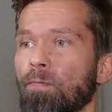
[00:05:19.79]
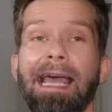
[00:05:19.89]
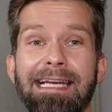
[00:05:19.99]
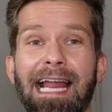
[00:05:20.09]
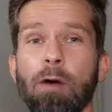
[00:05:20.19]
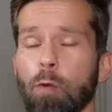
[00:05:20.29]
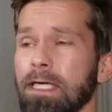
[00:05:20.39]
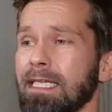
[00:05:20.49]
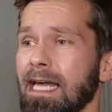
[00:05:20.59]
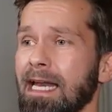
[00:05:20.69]
And now we
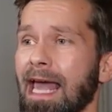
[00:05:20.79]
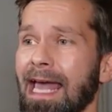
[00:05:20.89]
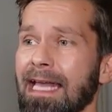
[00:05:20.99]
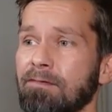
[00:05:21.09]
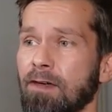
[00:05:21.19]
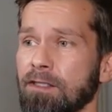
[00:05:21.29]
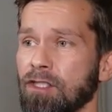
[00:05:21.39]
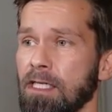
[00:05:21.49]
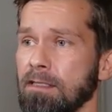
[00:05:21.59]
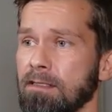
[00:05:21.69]
can add
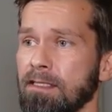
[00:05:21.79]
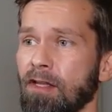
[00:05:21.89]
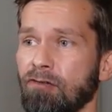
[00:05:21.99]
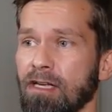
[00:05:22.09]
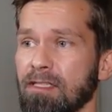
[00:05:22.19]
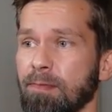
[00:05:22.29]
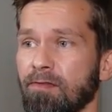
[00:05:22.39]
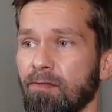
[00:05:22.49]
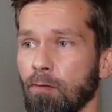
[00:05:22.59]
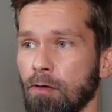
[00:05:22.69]
functionality that runs
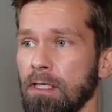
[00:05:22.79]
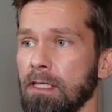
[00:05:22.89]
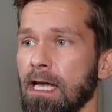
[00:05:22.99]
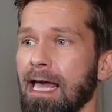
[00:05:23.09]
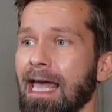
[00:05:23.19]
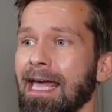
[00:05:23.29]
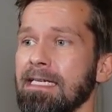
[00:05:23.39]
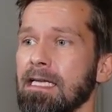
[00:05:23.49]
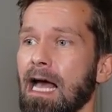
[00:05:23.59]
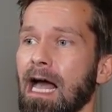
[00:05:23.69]
before
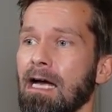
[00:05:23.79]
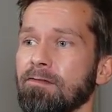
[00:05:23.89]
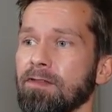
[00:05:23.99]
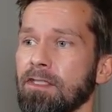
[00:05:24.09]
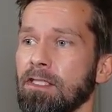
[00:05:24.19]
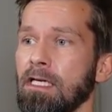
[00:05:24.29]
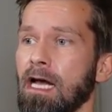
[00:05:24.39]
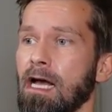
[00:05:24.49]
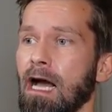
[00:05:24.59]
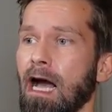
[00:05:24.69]
and after
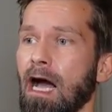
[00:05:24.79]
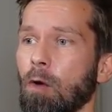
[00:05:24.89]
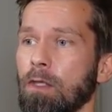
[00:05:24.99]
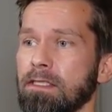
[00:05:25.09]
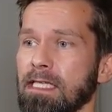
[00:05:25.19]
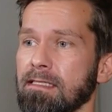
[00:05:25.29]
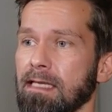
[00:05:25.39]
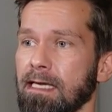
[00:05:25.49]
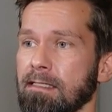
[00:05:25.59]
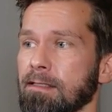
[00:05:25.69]
our test
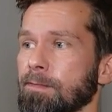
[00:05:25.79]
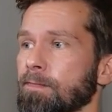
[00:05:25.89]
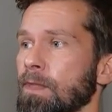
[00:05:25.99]
case.